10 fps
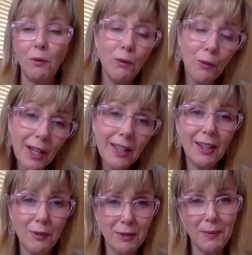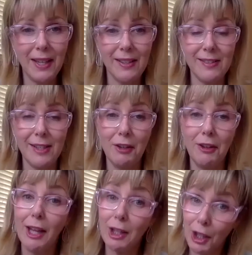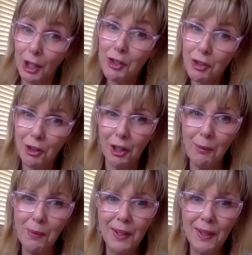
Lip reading: really would be considered a large group.